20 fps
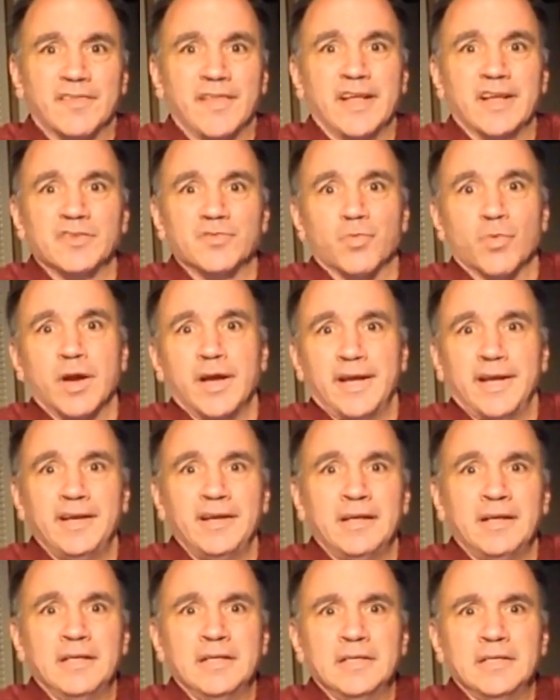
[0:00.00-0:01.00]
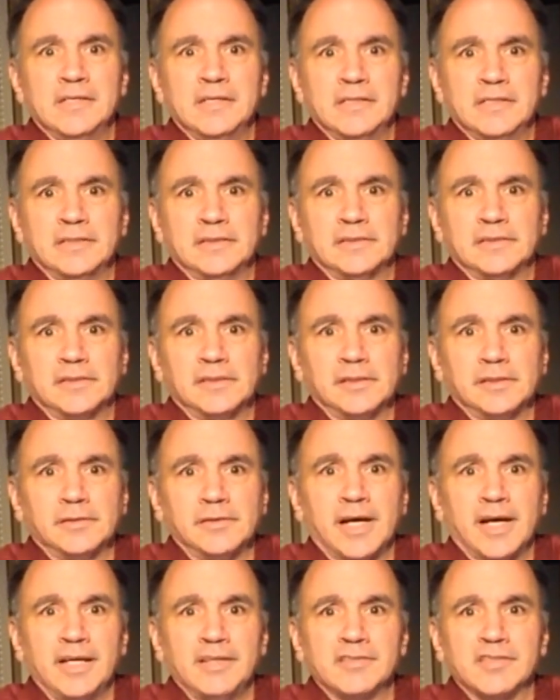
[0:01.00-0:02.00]
things right. So
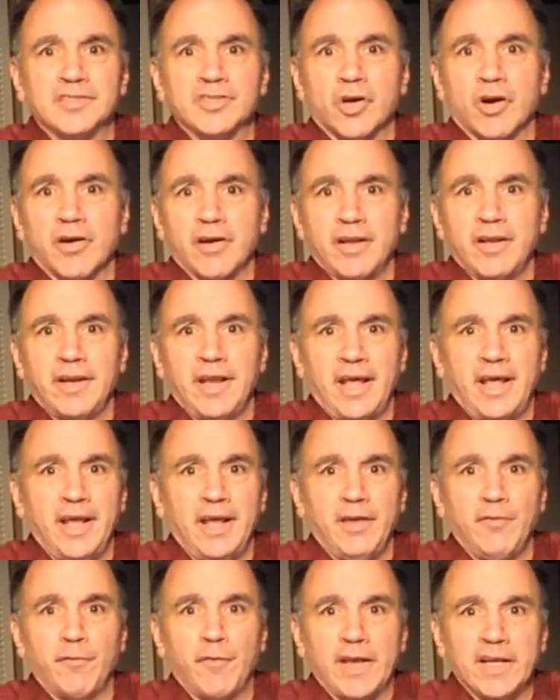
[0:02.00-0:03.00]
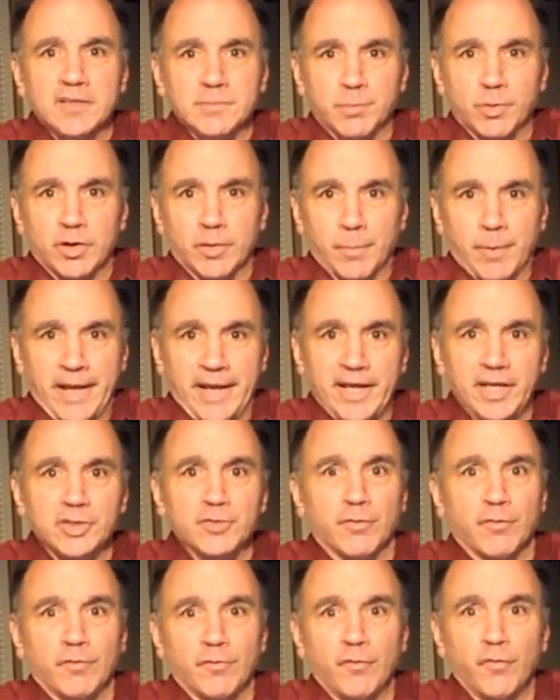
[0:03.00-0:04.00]
I started a Facebook page,
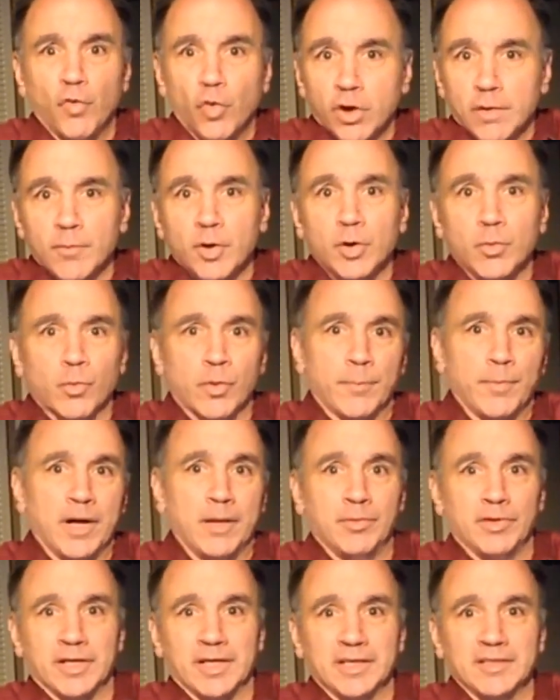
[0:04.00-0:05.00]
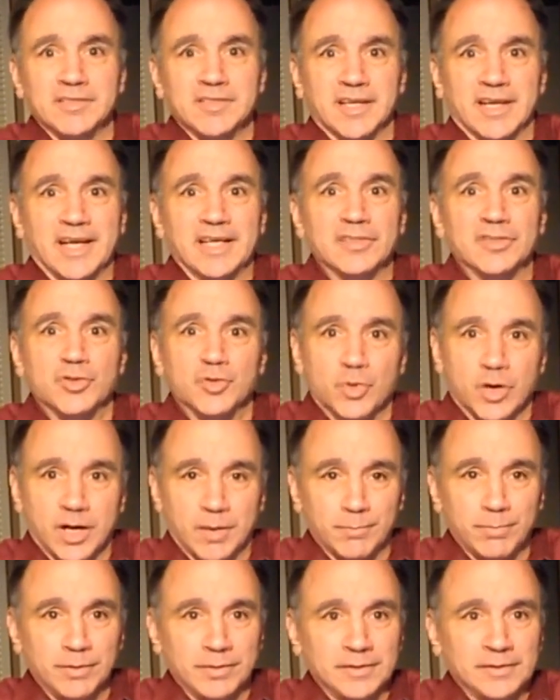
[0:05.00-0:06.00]
Former Republicans Against
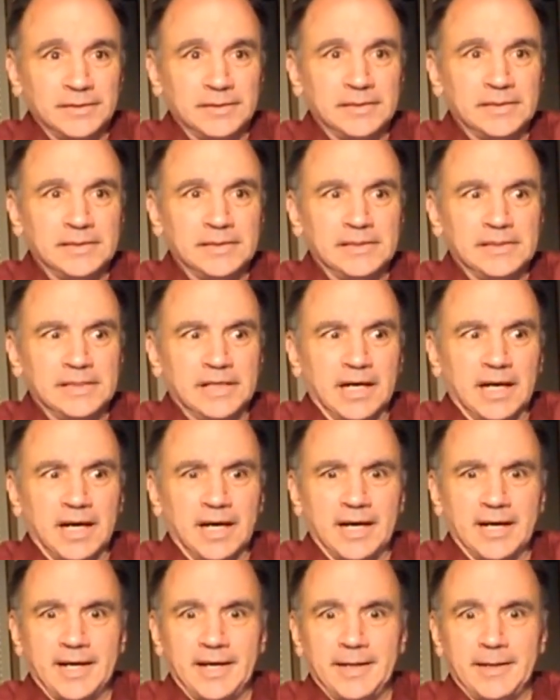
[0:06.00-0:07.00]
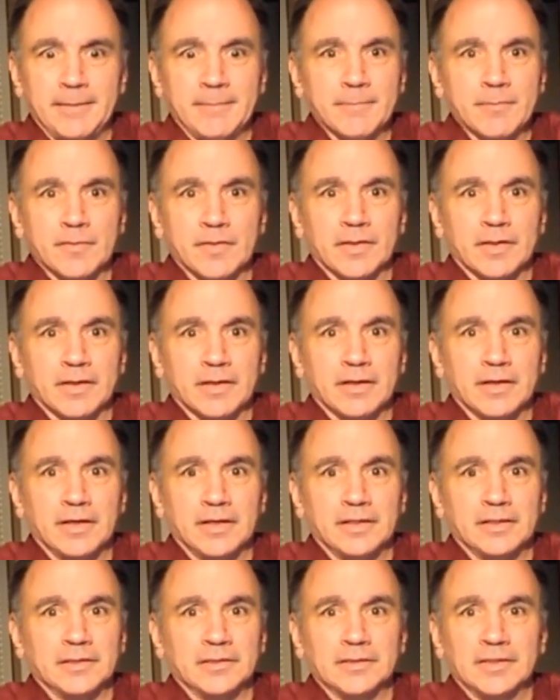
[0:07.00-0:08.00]
Trump. I
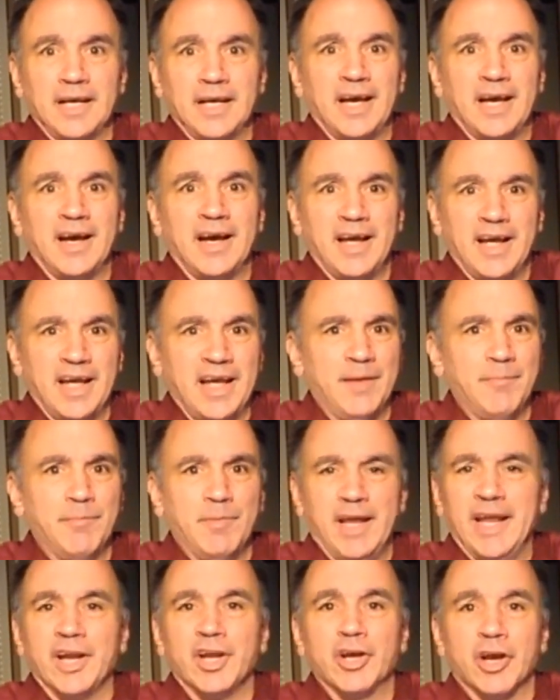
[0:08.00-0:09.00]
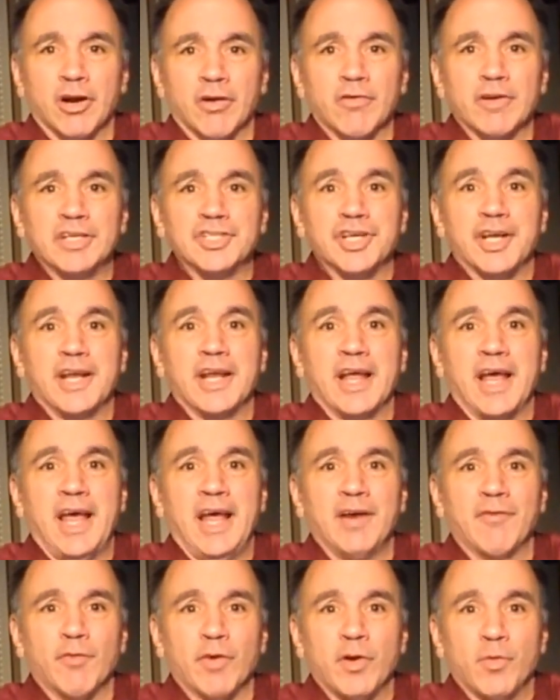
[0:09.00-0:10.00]
am encouraging
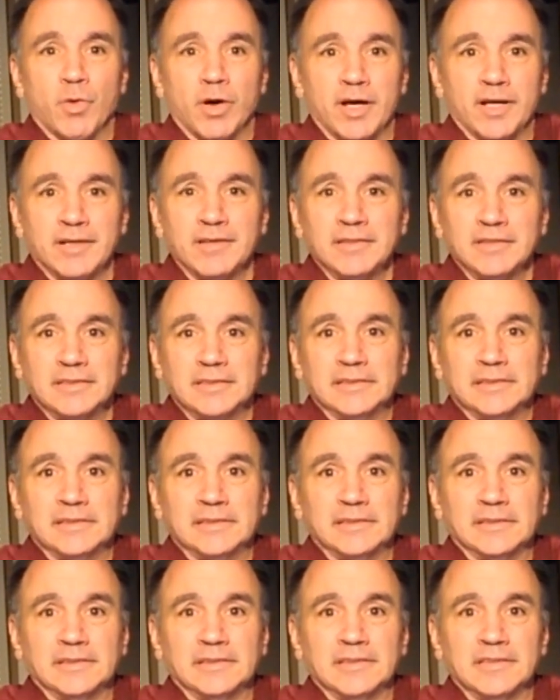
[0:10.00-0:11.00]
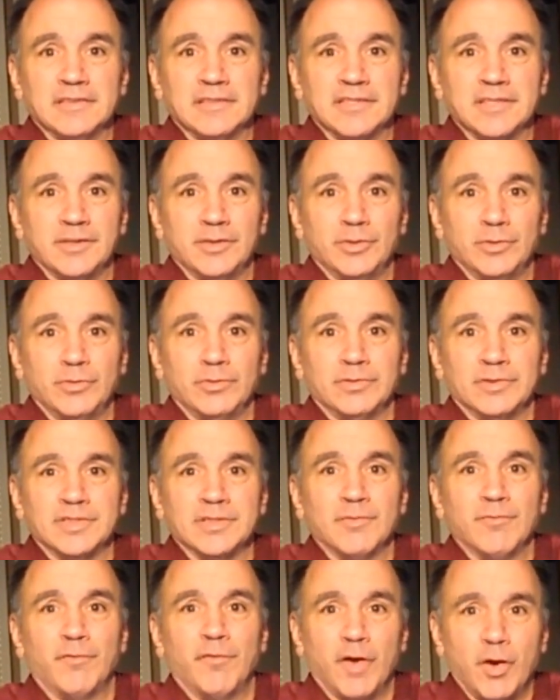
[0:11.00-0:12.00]
everyone to
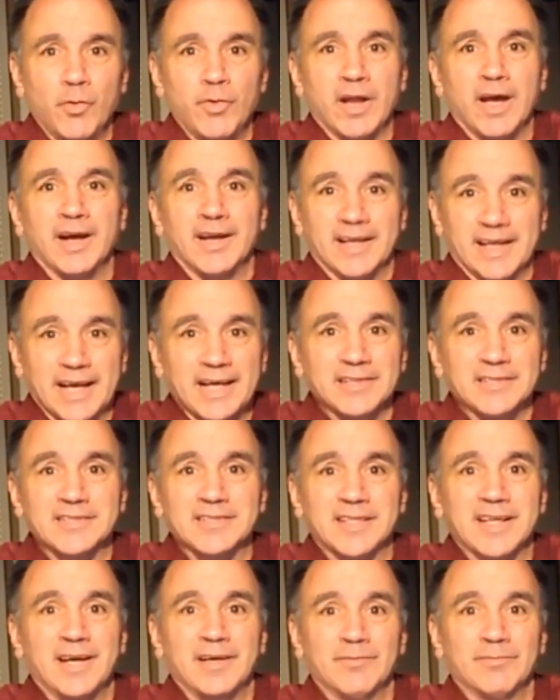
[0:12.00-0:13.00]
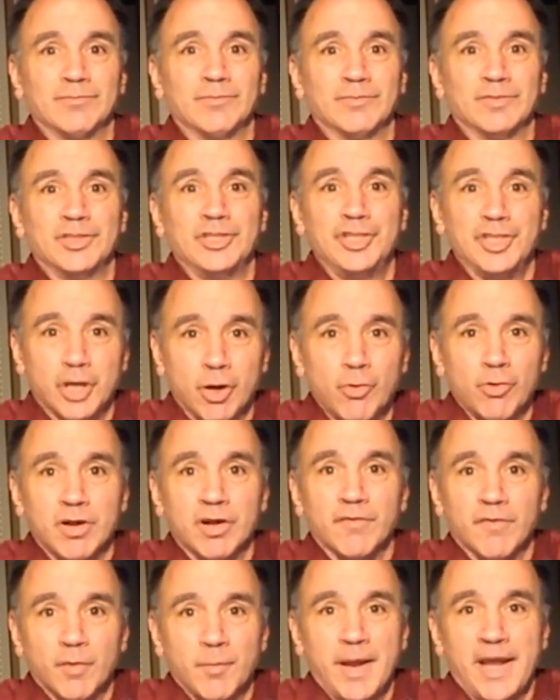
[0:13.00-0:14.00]
vote against that joke
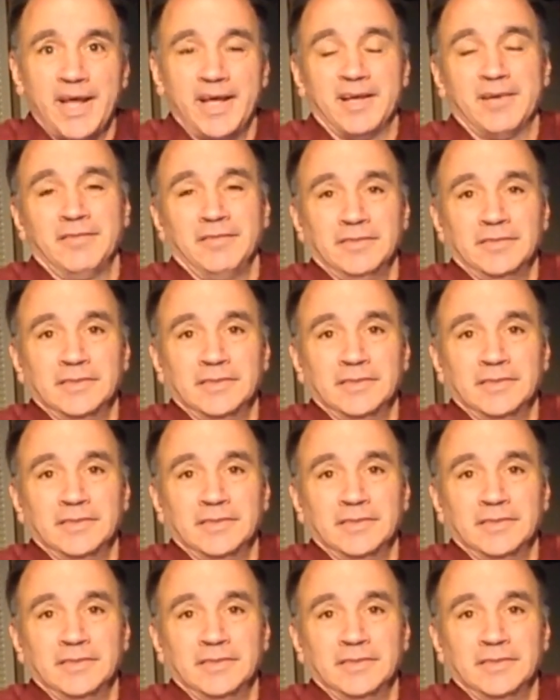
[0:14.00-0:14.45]
of a man.